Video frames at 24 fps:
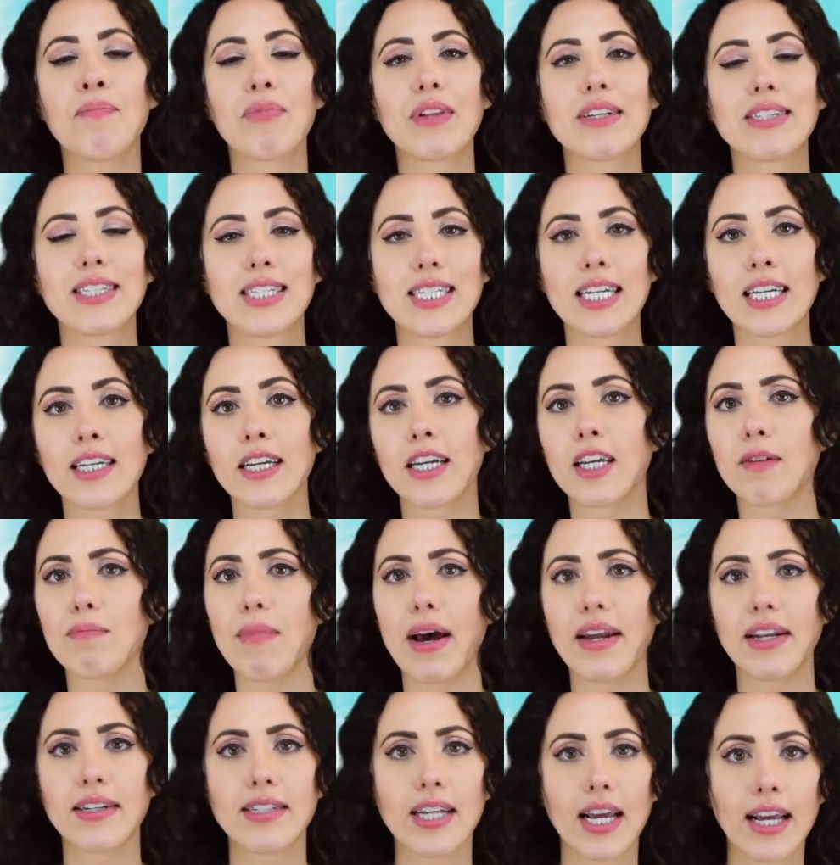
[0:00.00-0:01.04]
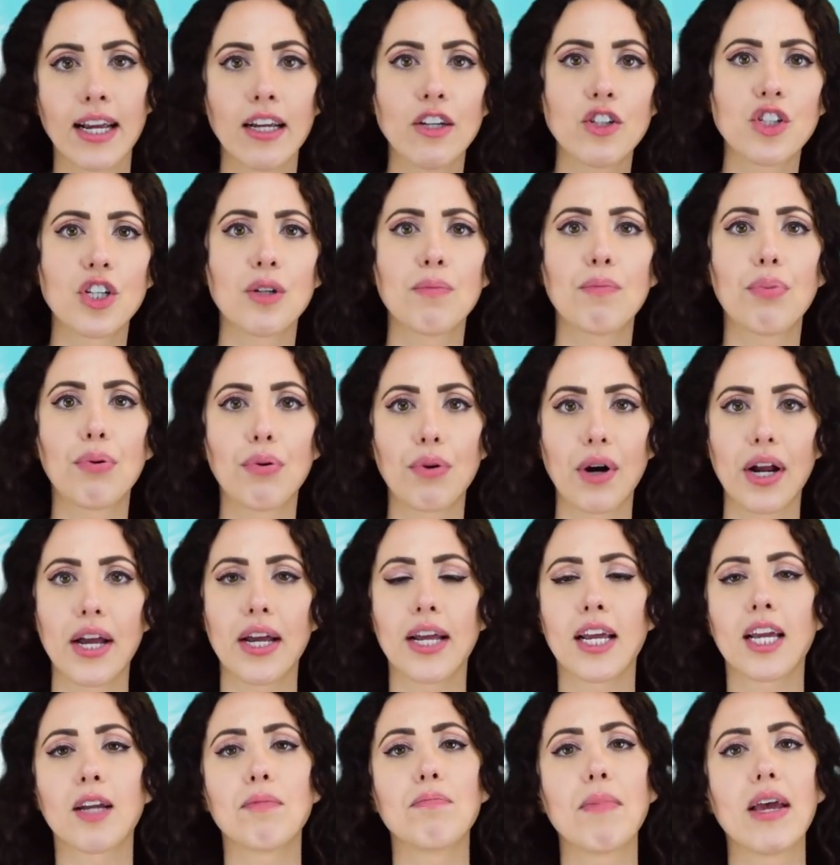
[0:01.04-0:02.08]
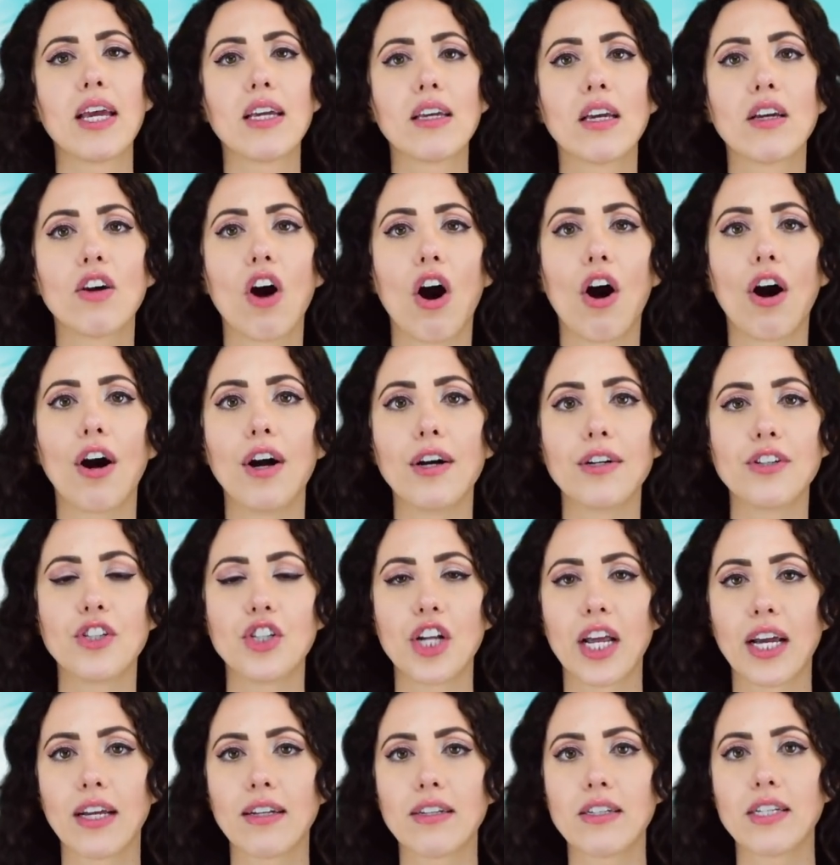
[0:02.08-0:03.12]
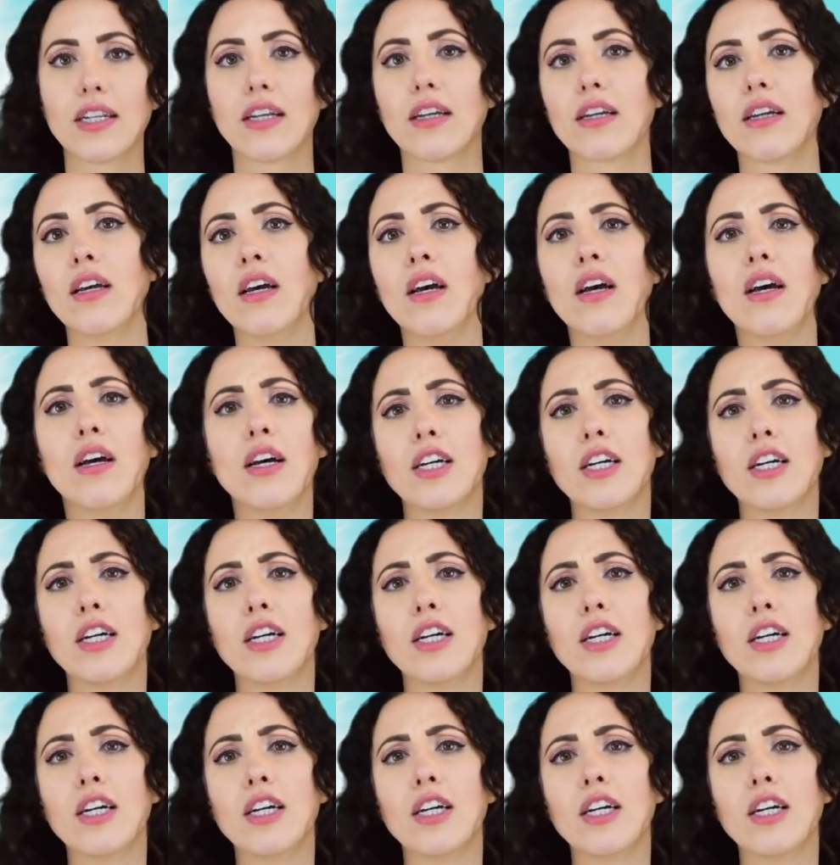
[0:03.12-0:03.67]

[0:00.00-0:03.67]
singing, meditation, praying, making art, chanting,